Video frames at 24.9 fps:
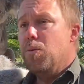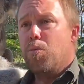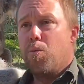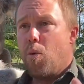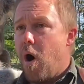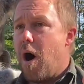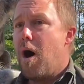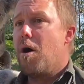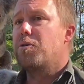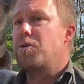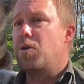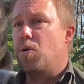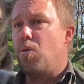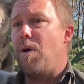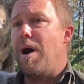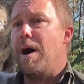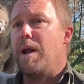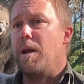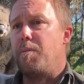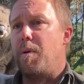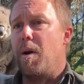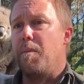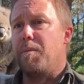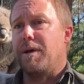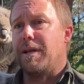wild
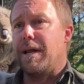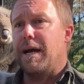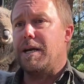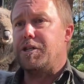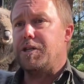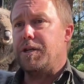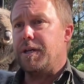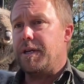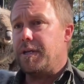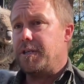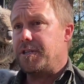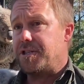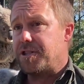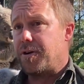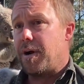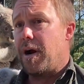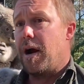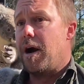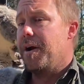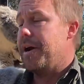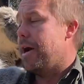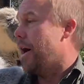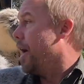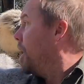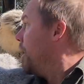koala population in
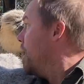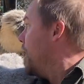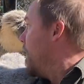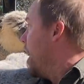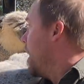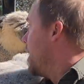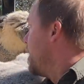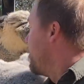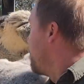Australia. And